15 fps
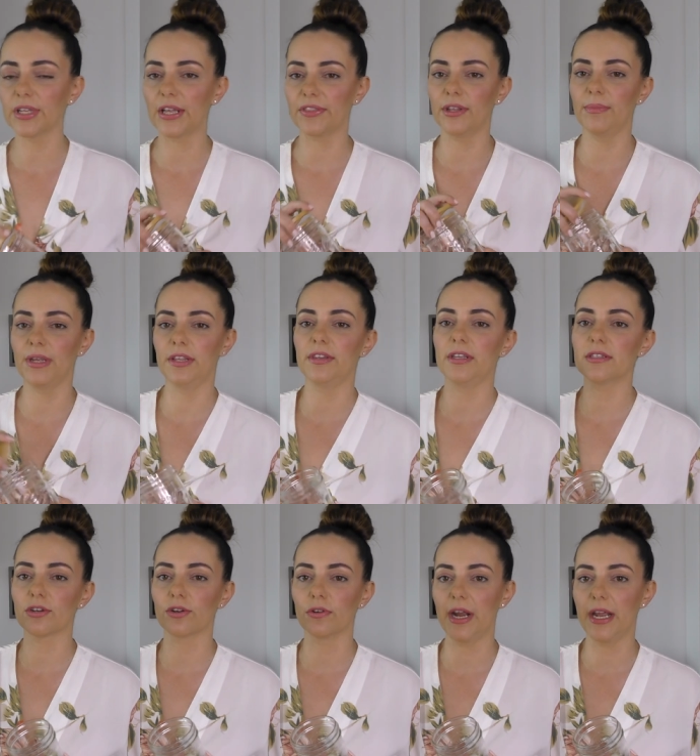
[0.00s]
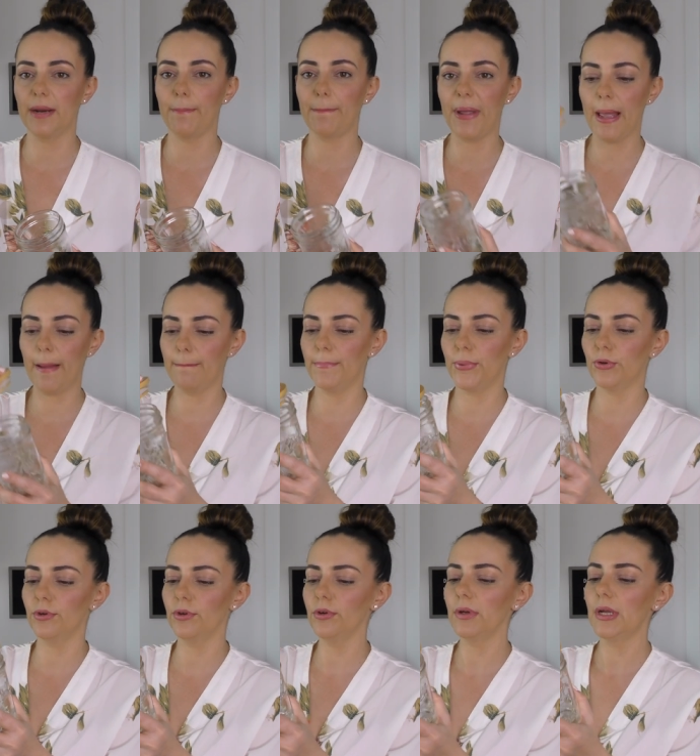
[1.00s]
get them in this great
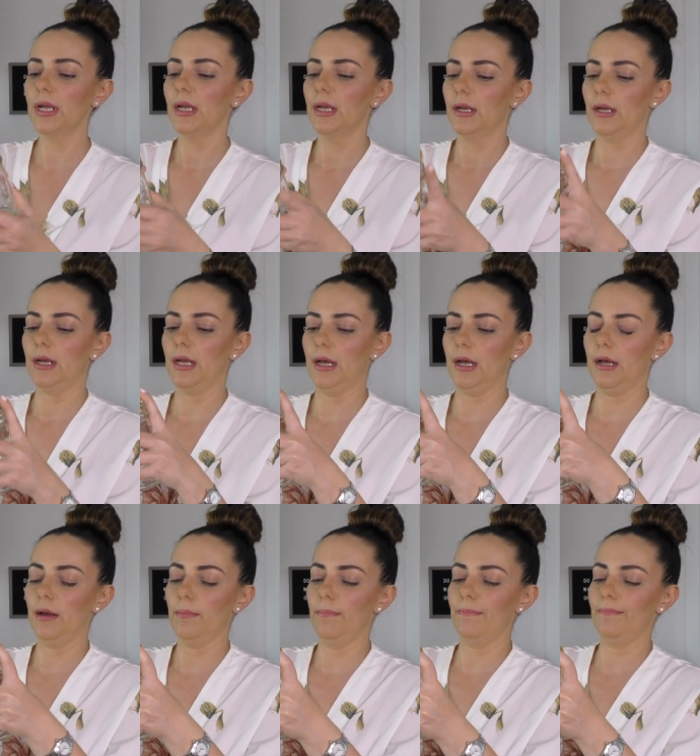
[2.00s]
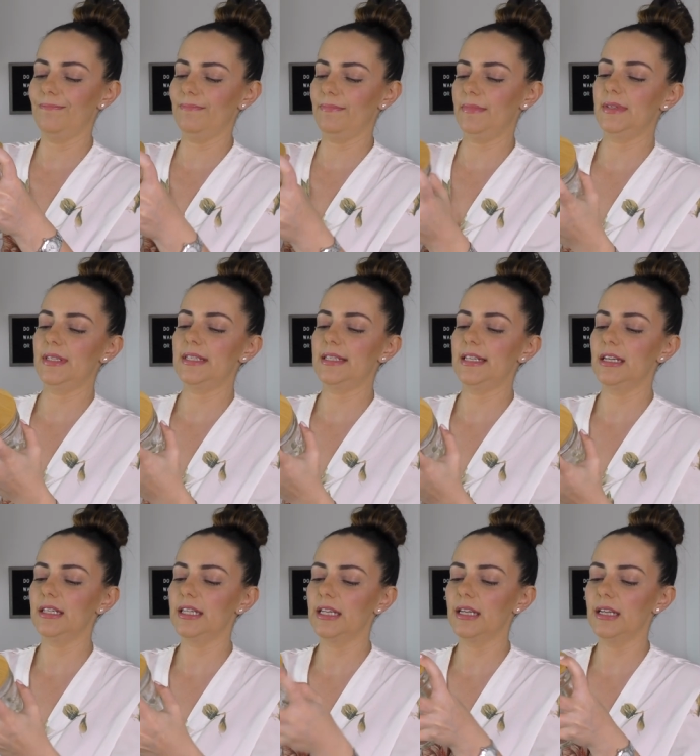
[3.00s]
bamboo um,
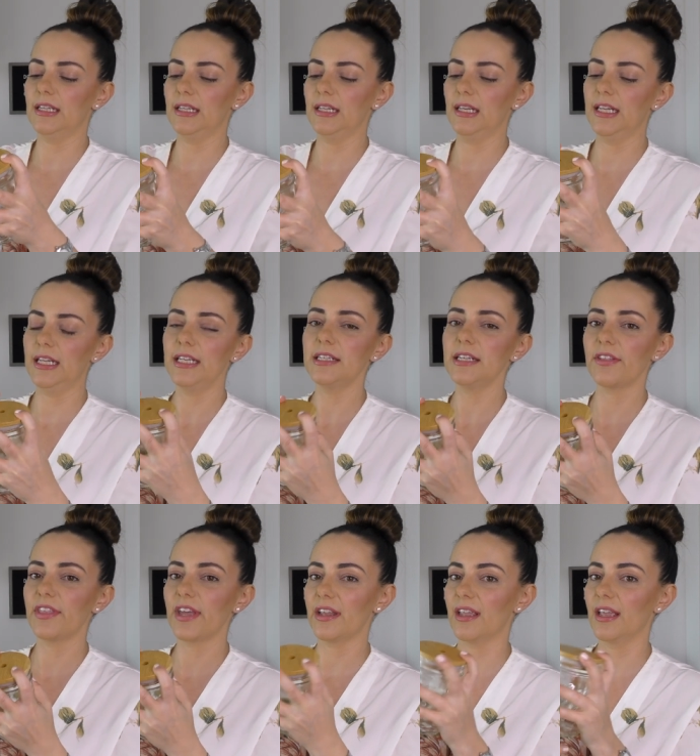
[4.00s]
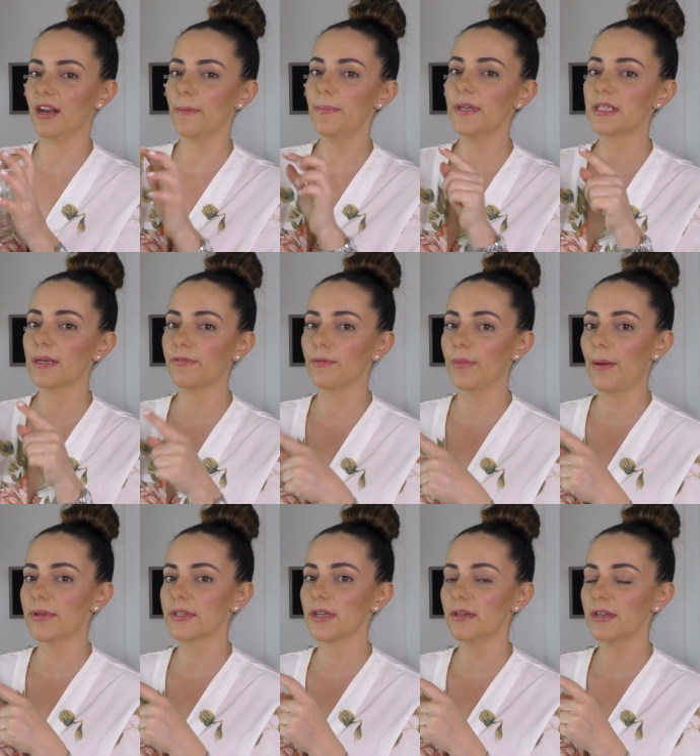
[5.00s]
lid that again I picked up from
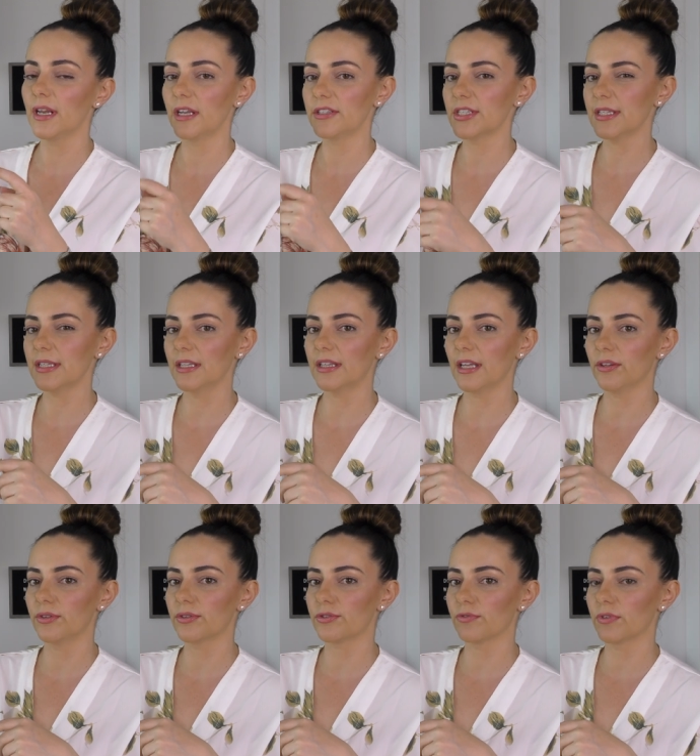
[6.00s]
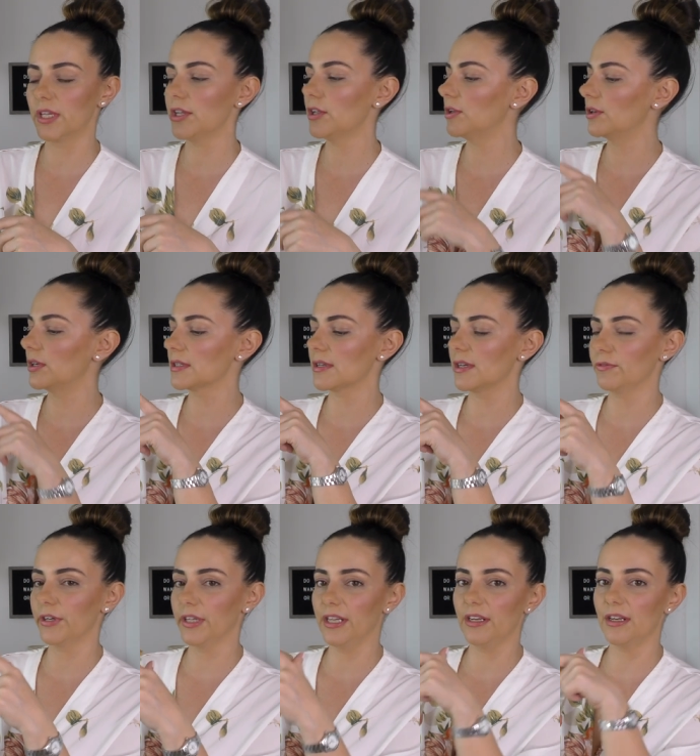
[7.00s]
Amazon and I just think that looks really cute. It's got
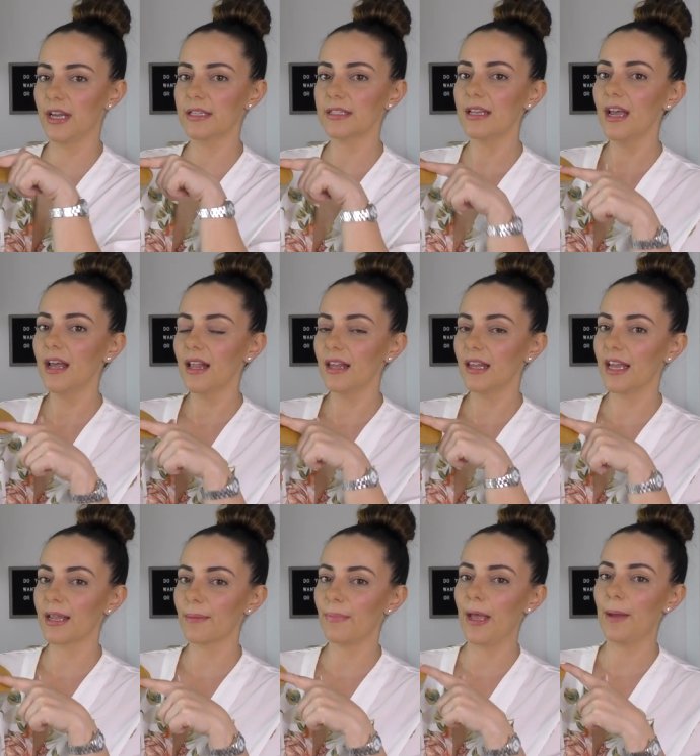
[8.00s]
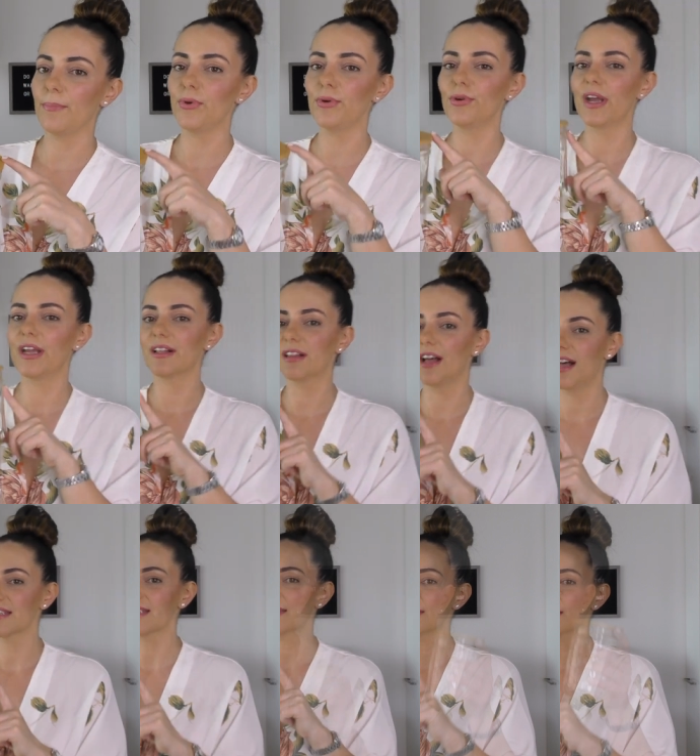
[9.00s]
really a nice like bamboo and
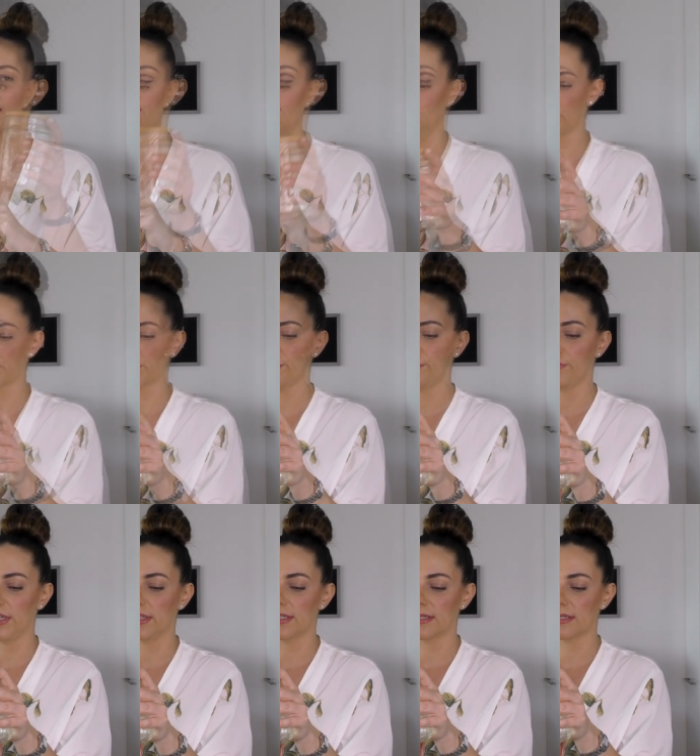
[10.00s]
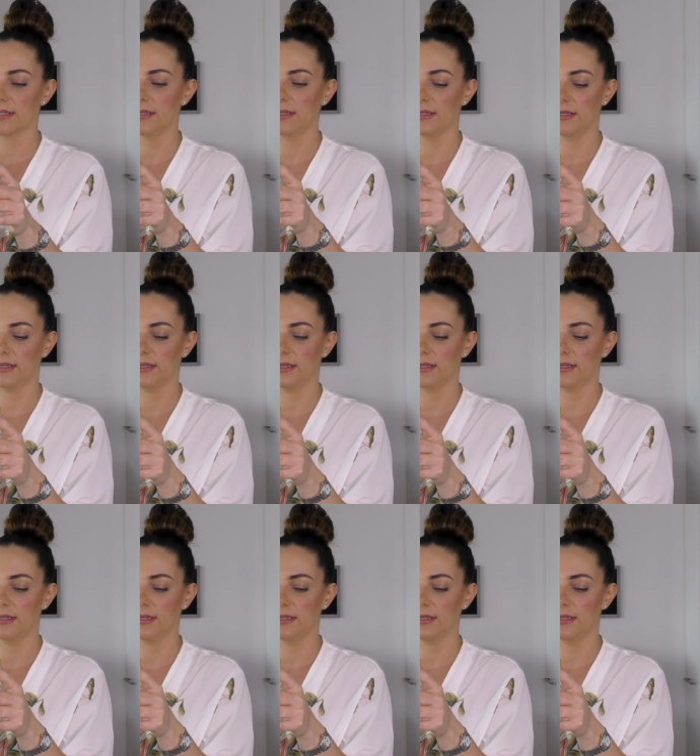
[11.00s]
glass aesthetic. Also fits